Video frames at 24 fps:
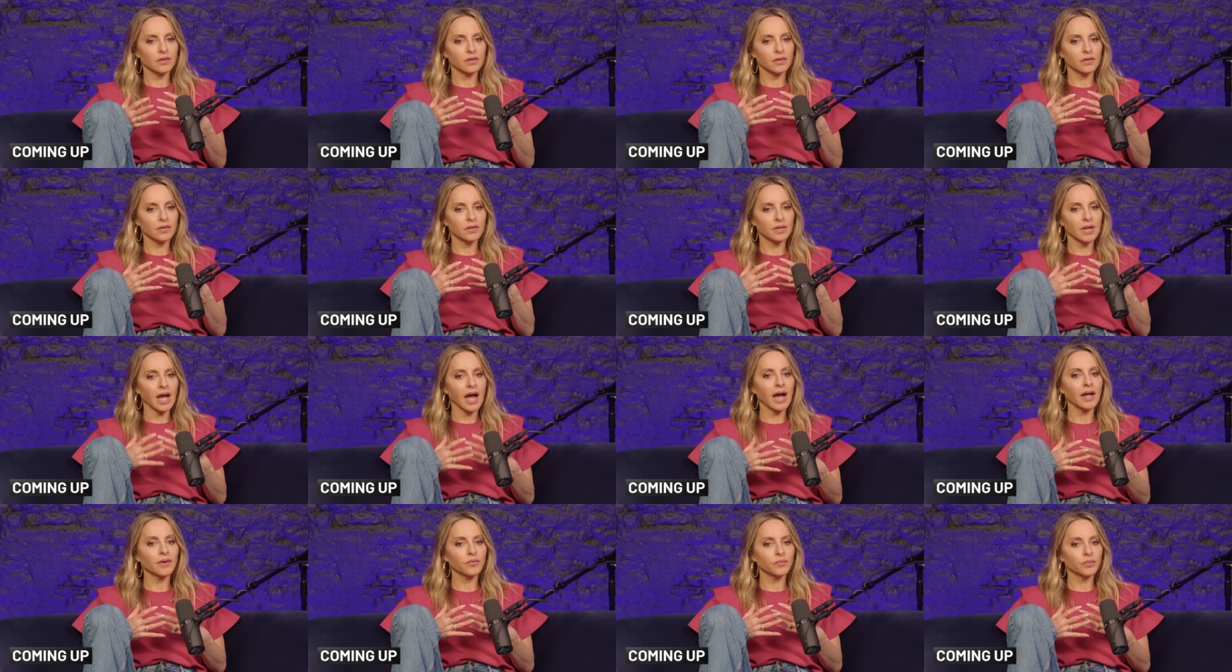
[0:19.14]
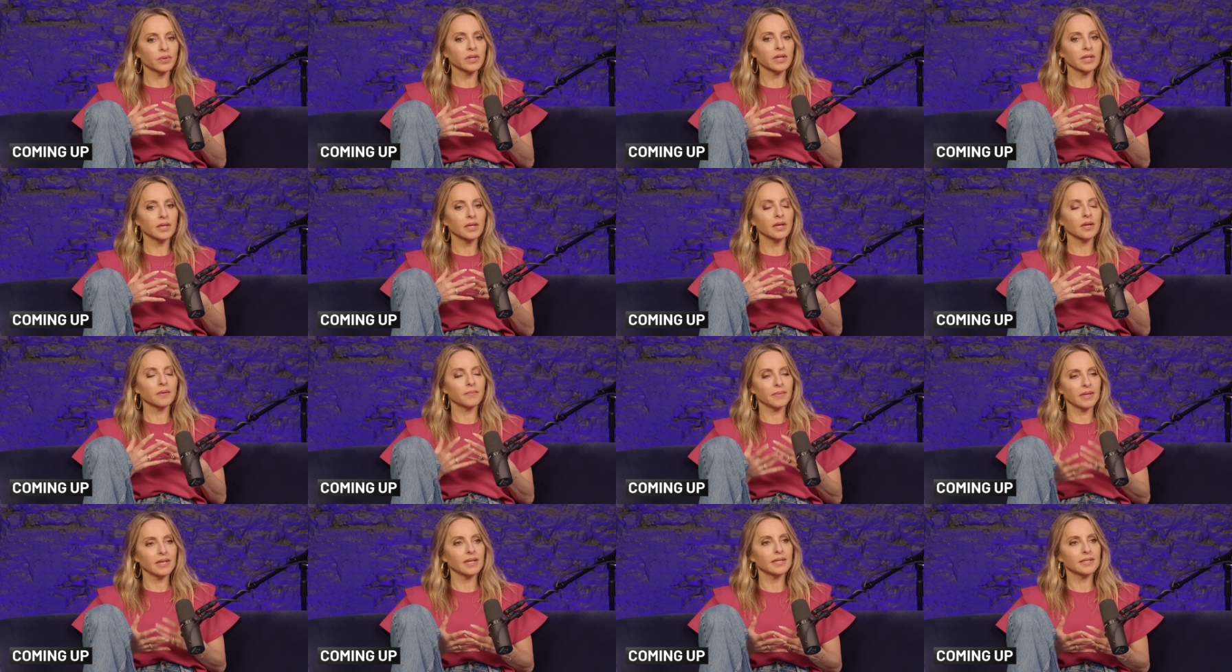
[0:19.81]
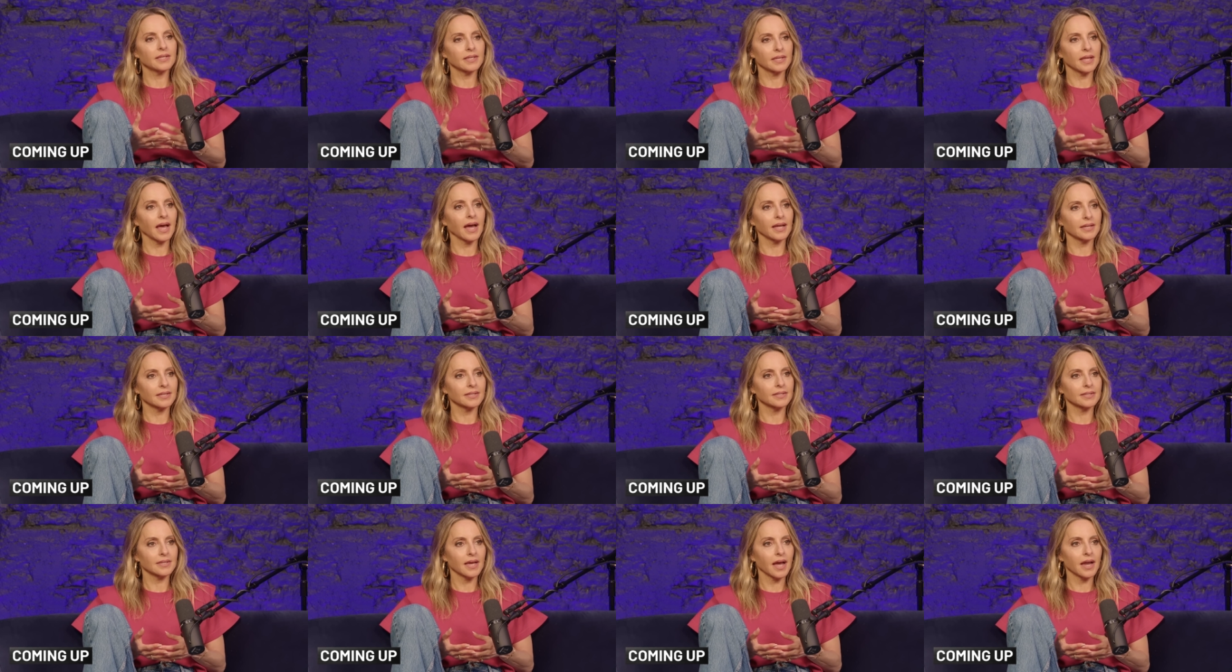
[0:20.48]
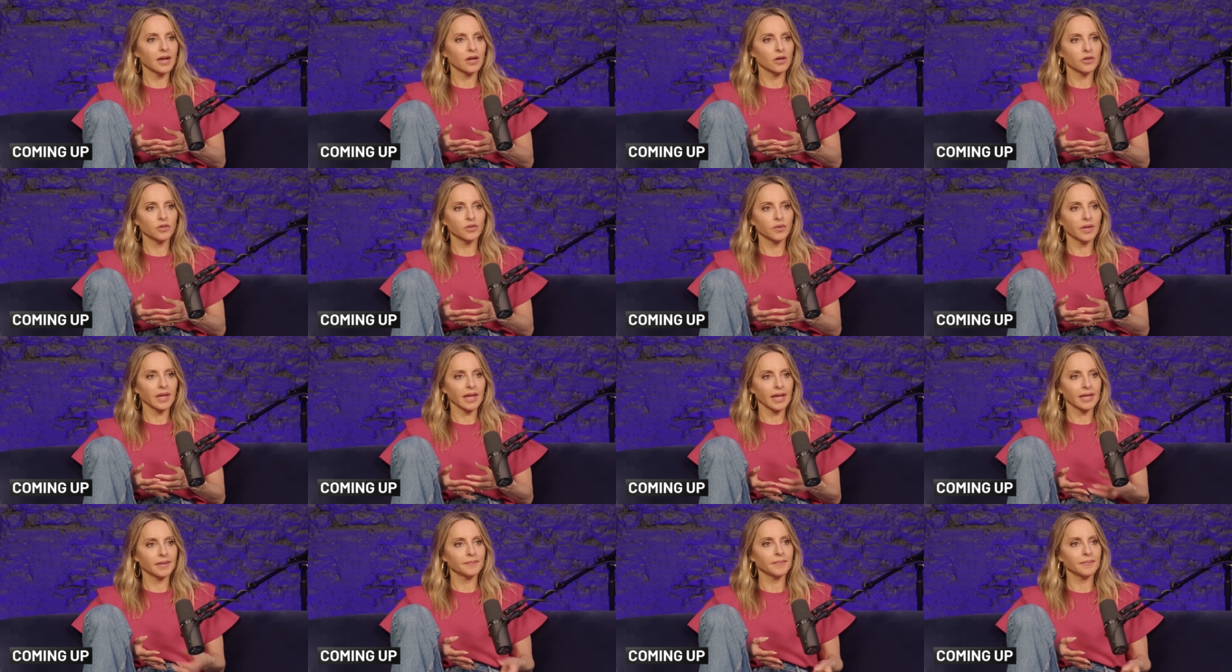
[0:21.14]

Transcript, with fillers: not really committed to that desire, you can't